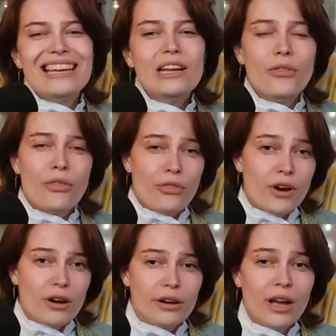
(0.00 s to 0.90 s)
In
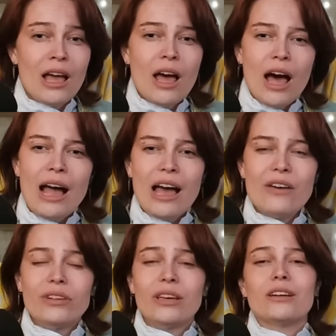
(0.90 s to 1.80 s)
third, I
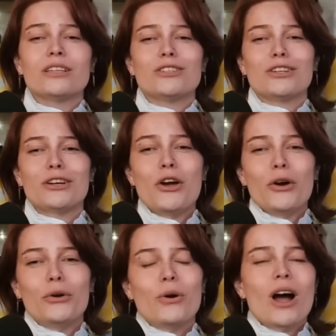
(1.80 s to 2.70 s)
have a character
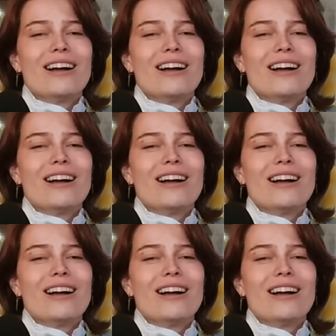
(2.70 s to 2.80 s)
who